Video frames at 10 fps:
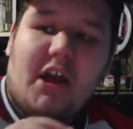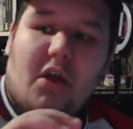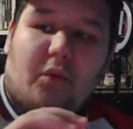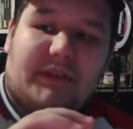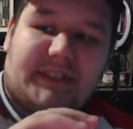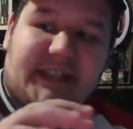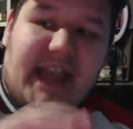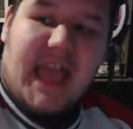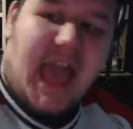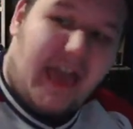with,
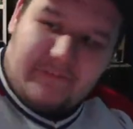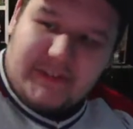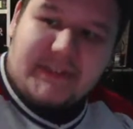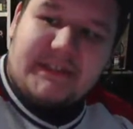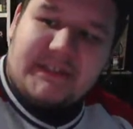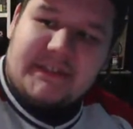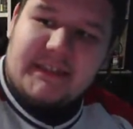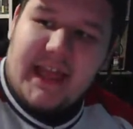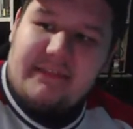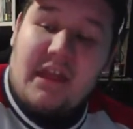say, Evans
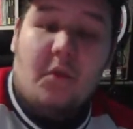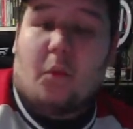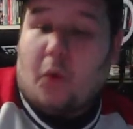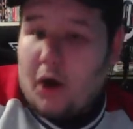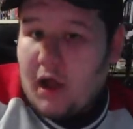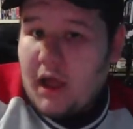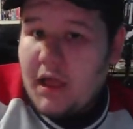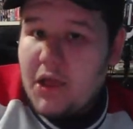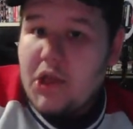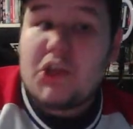and then Waugh,
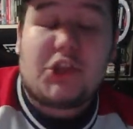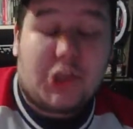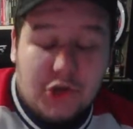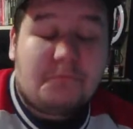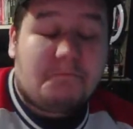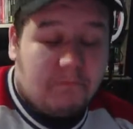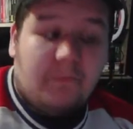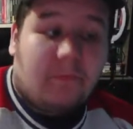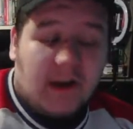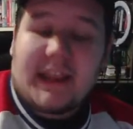you'd
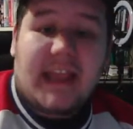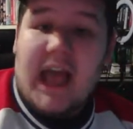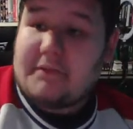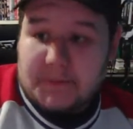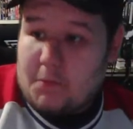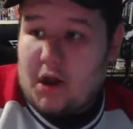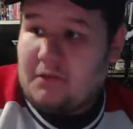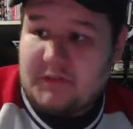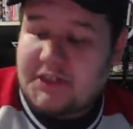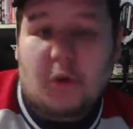fucking have
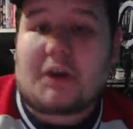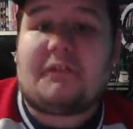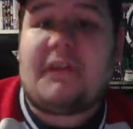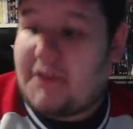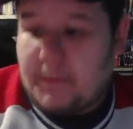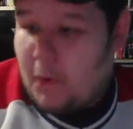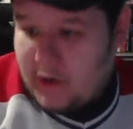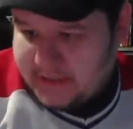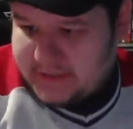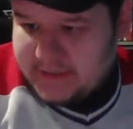Sprong scoring 50
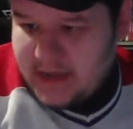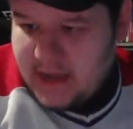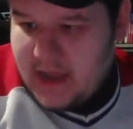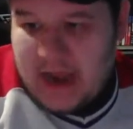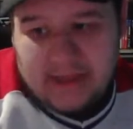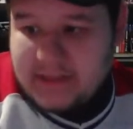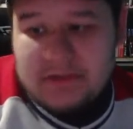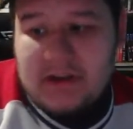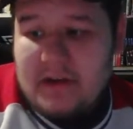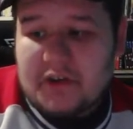points. I think
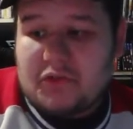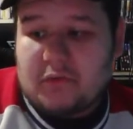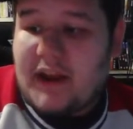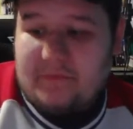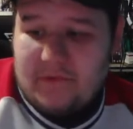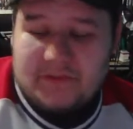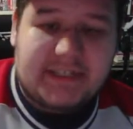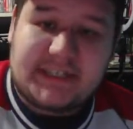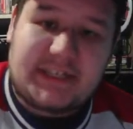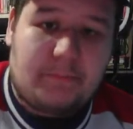you'd have a great 50,
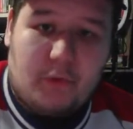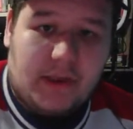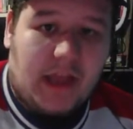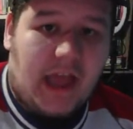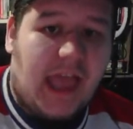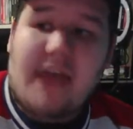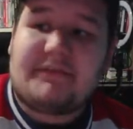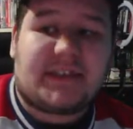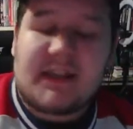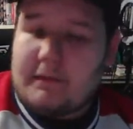60-point guy.
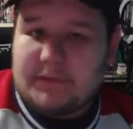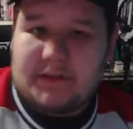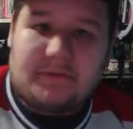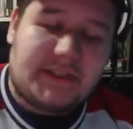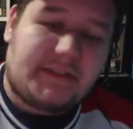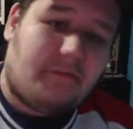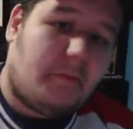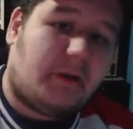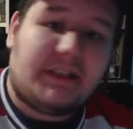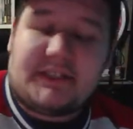Evans can cover the defensive
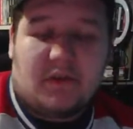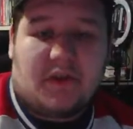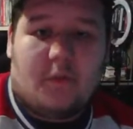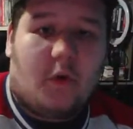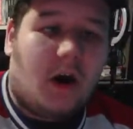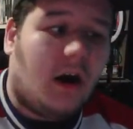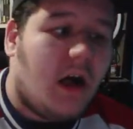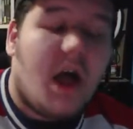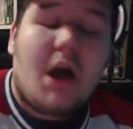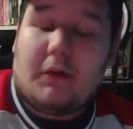ability, so can Waugh,
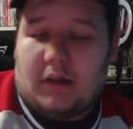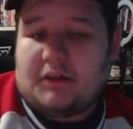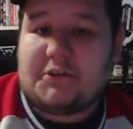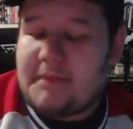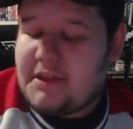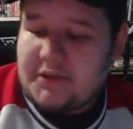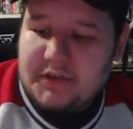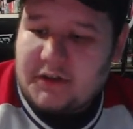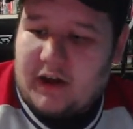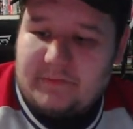while also being
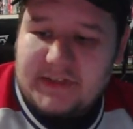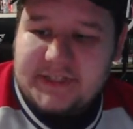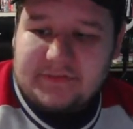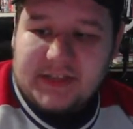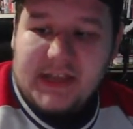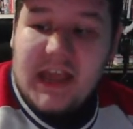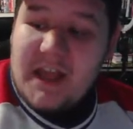good offensively.